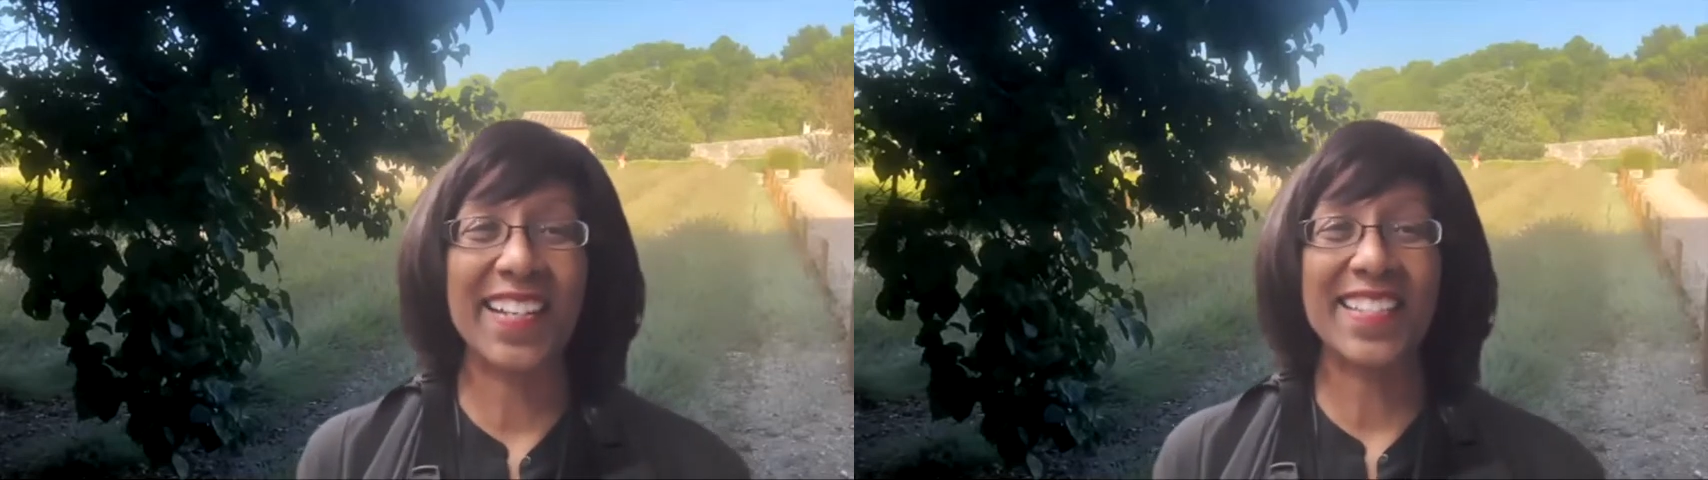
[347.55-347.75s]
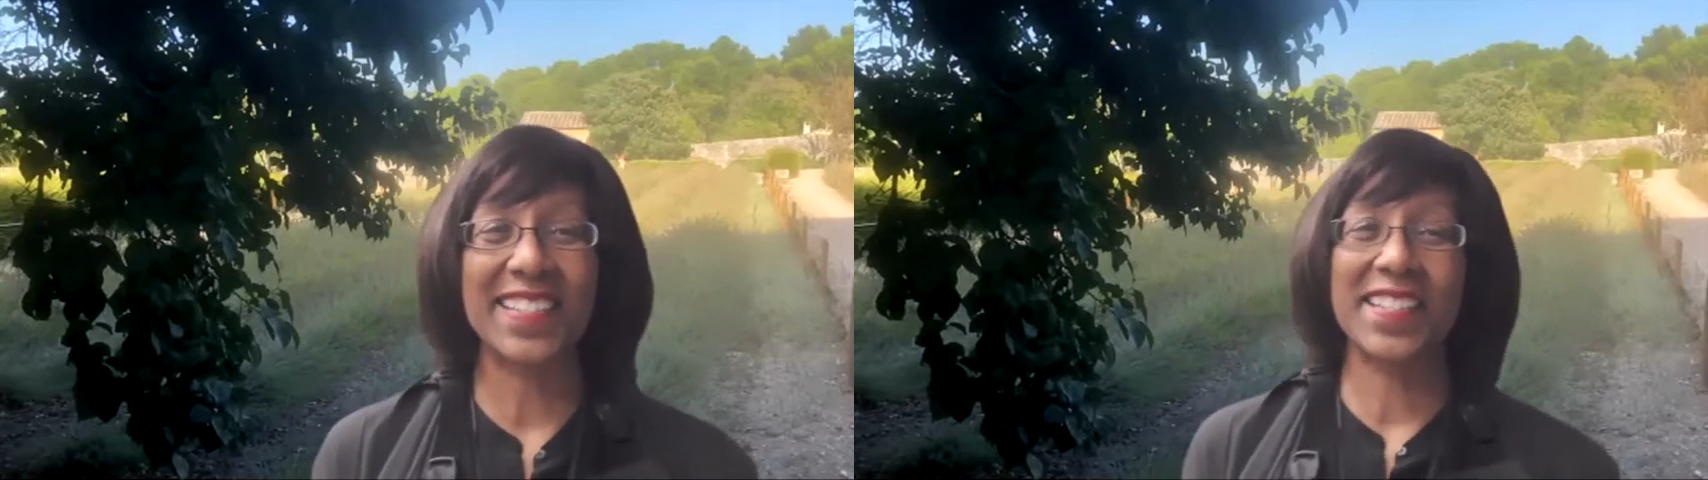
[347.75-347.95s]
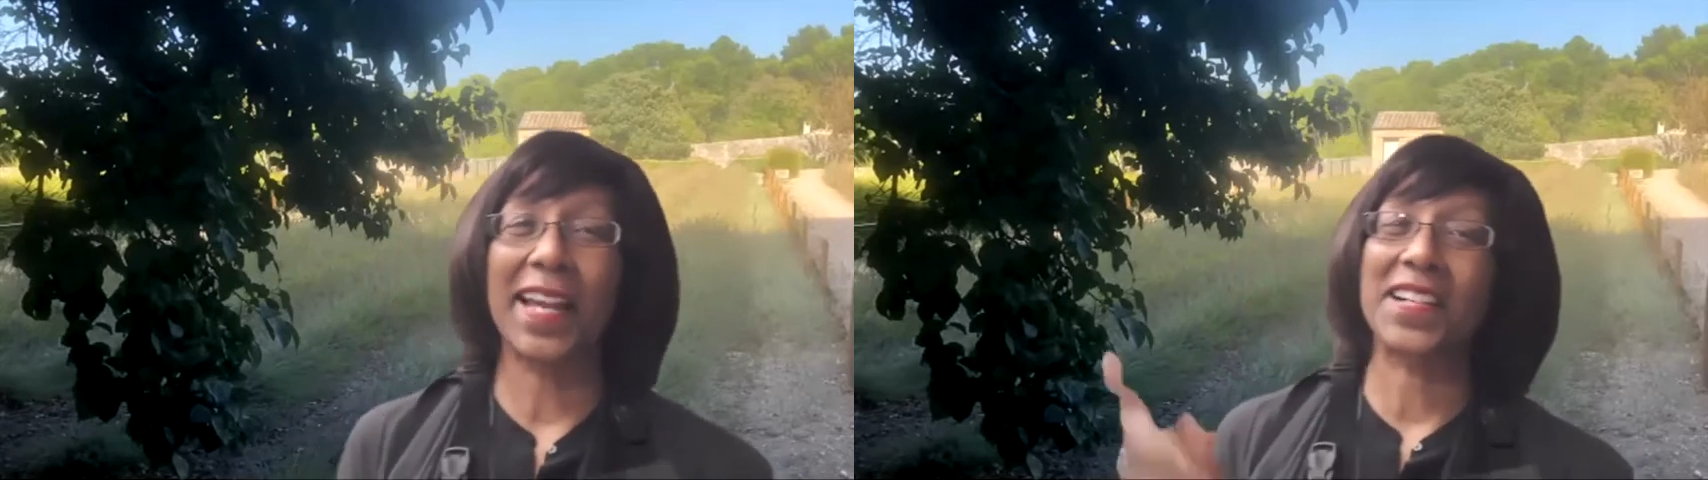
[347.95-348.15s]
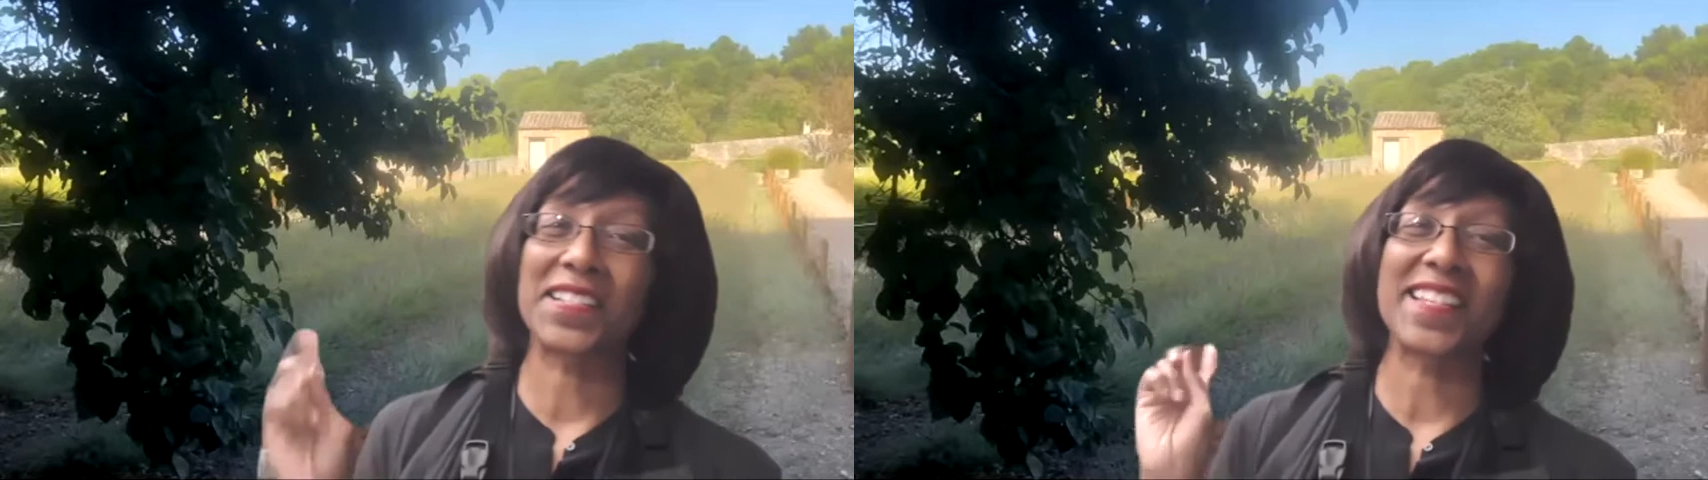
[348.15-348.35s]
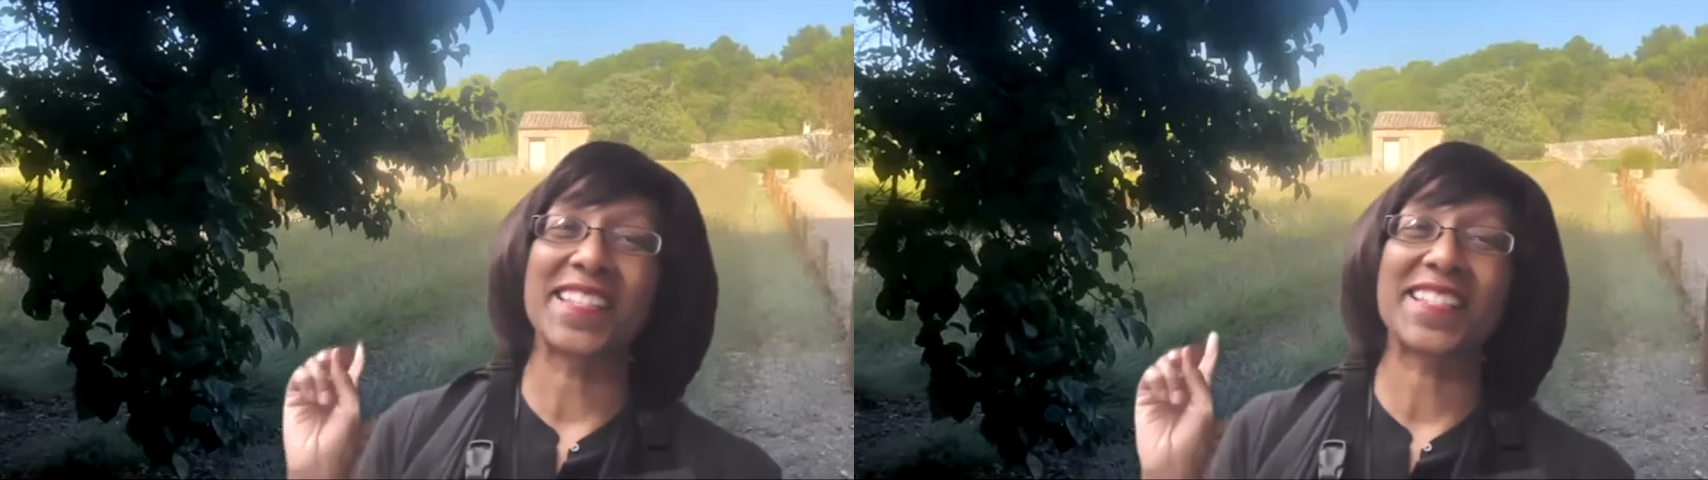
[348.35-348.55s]
It's
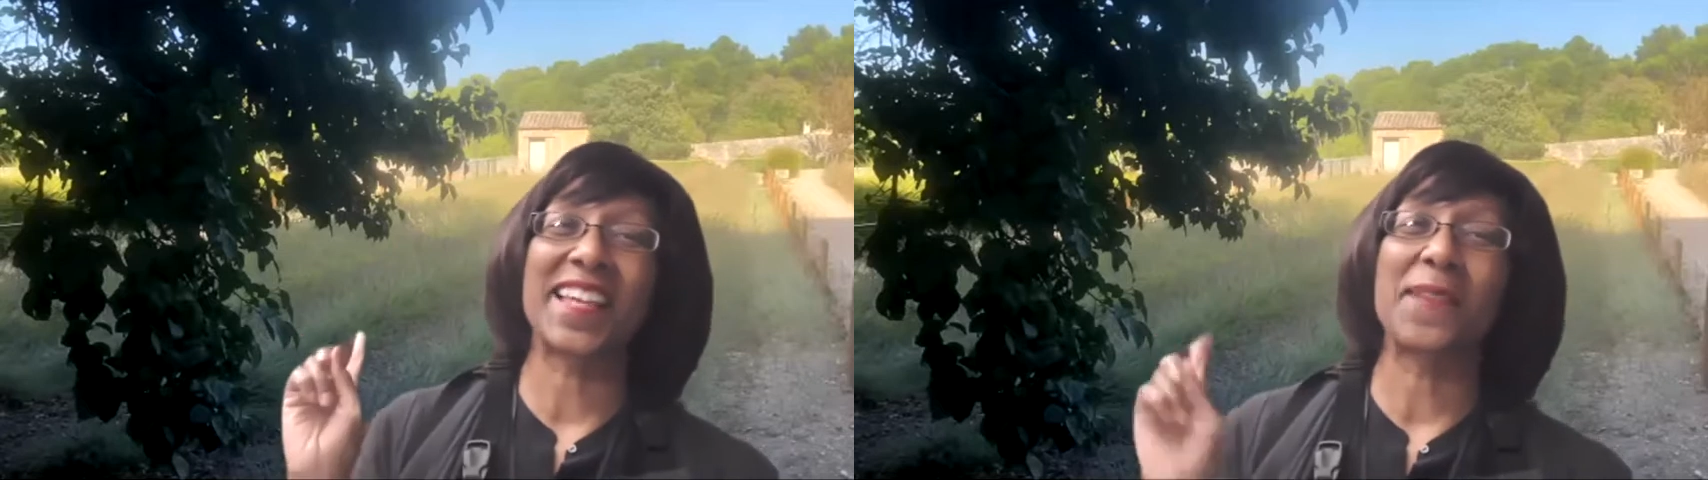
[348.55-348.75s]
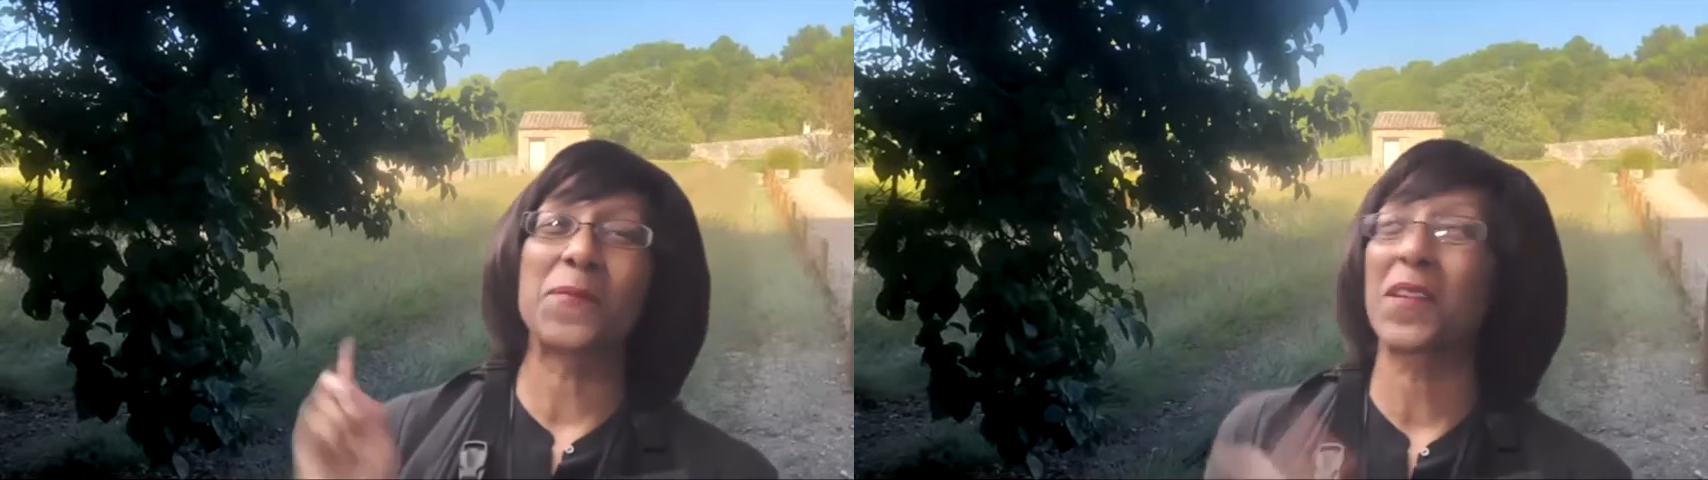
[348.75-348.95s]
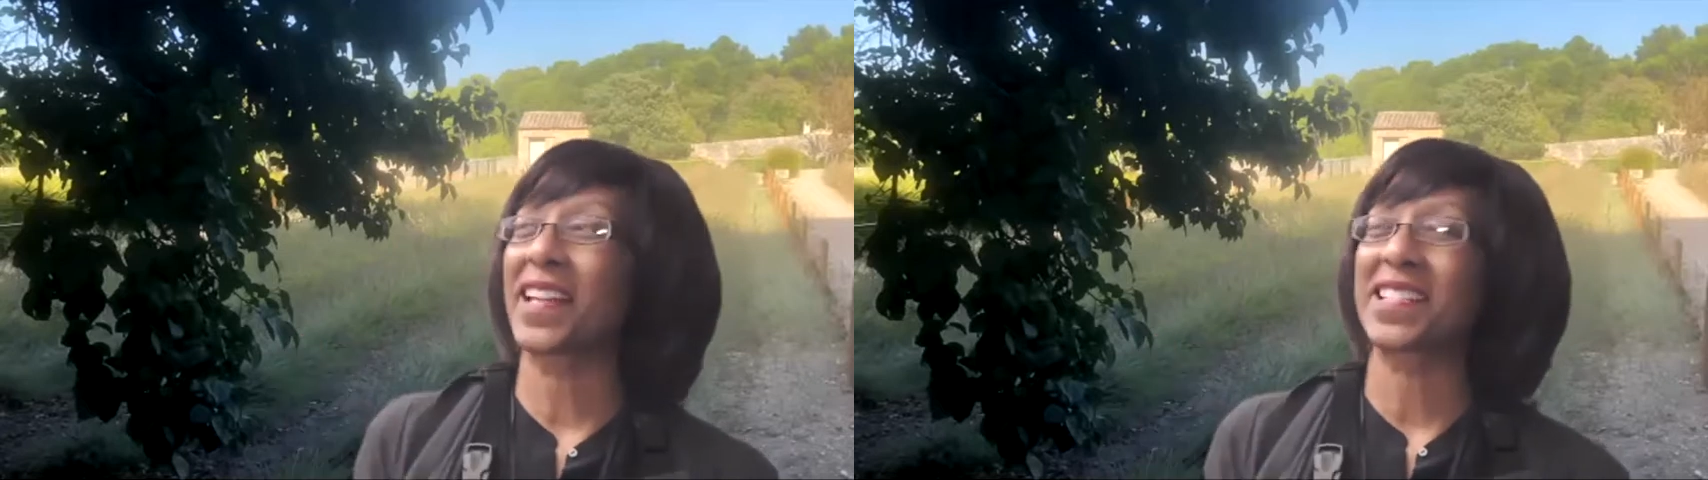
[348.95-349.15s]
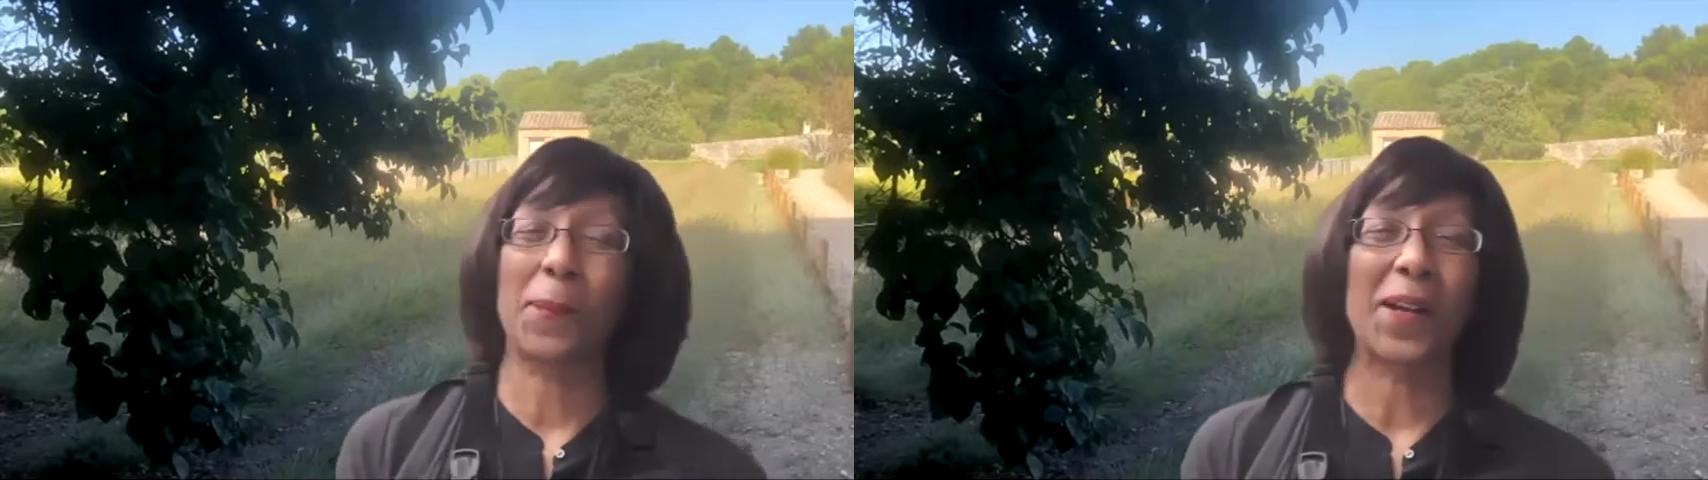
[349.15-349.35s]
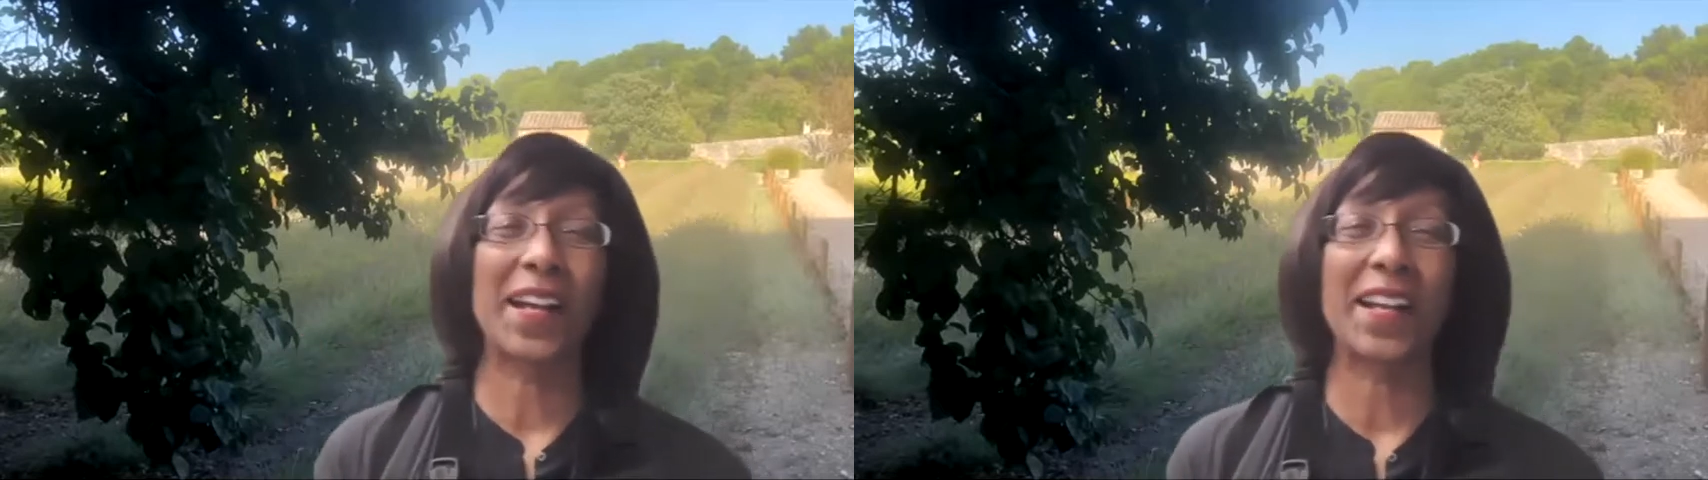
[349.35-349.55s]
actually the same one that's
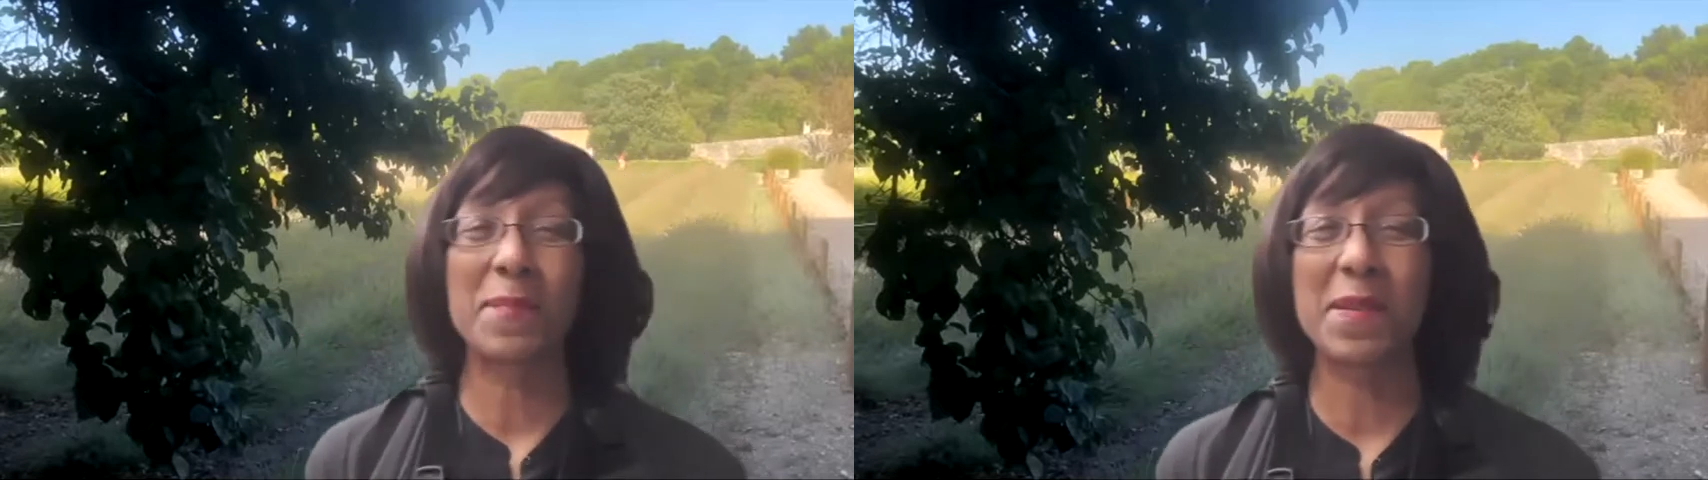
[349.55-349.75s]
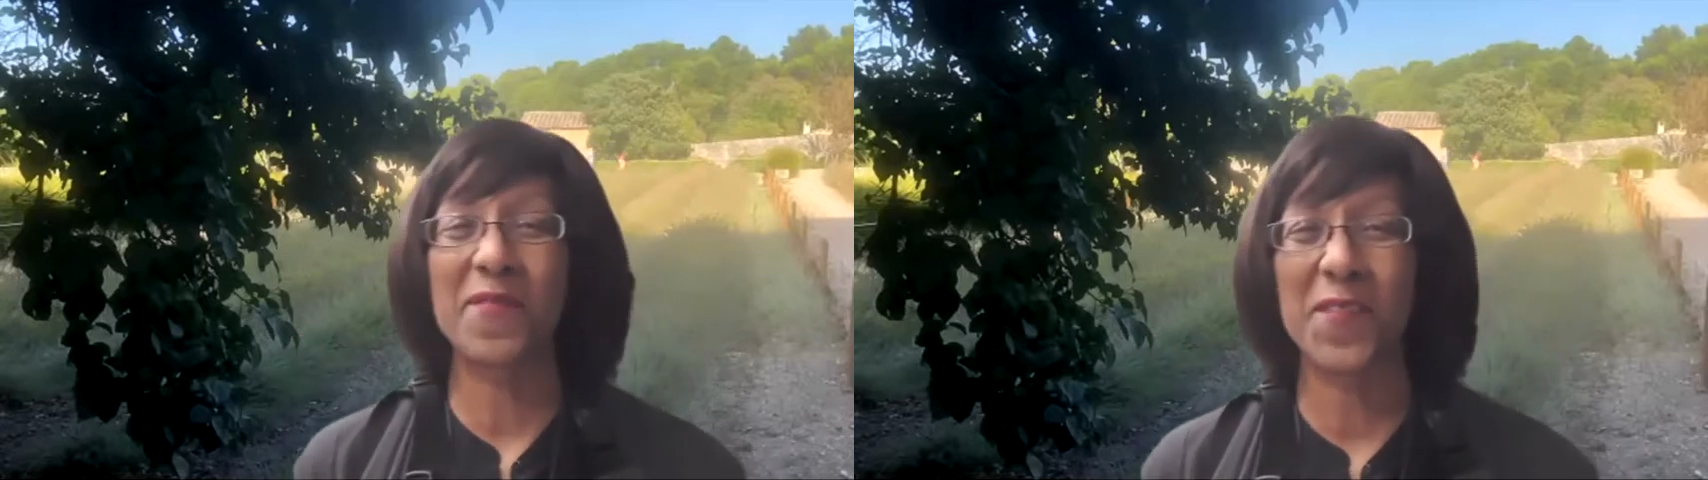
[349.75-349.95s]
behind me